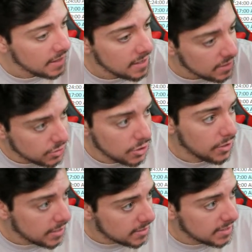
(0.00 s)

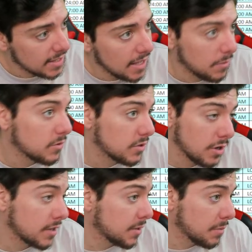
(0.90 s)
Starting today, well,
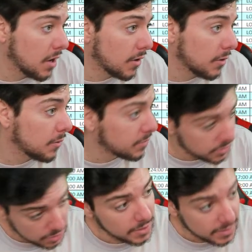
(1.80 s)
starting tomorrow,
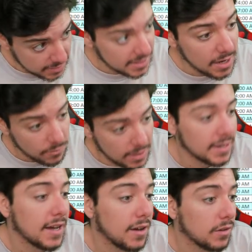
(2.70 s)
starting today right
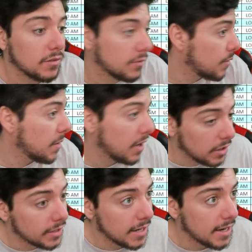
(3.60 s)
now, from
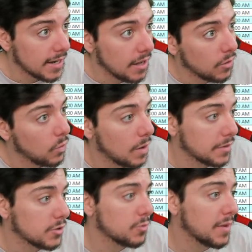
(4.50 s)
on and now, I'm
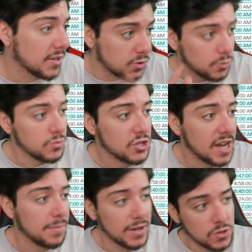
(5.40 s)
going to do my Zoom
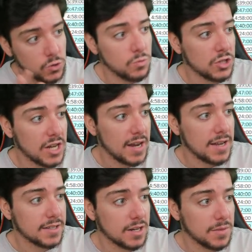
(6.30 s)
chat. My Zoom chat
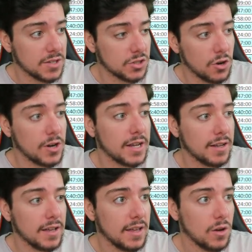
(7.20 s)
is going to be starting.
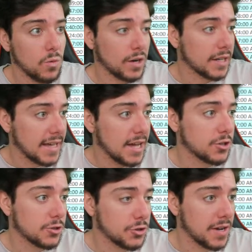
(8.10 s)
We're going to catch
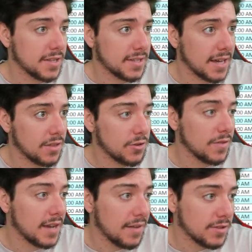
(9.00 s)
our trades together,
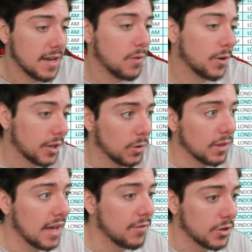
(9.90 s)
and then after that, we're going to go
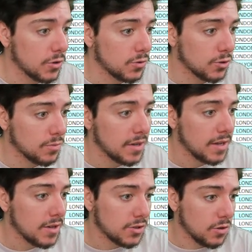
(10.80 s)
live on YouTube.
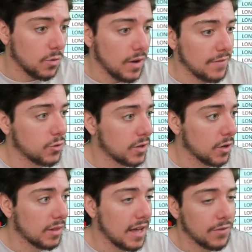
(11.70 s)
So after we
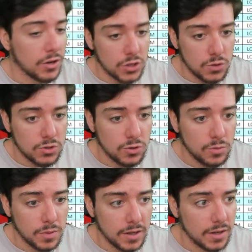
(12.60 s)
go live on
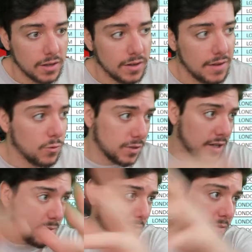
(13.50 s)
YouTube, everyone's
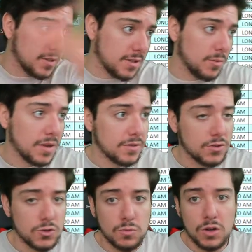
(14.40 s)
going to be able to still be on the
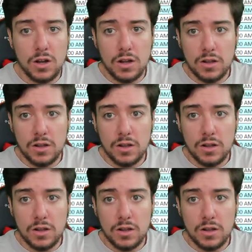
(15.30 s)
Zoom call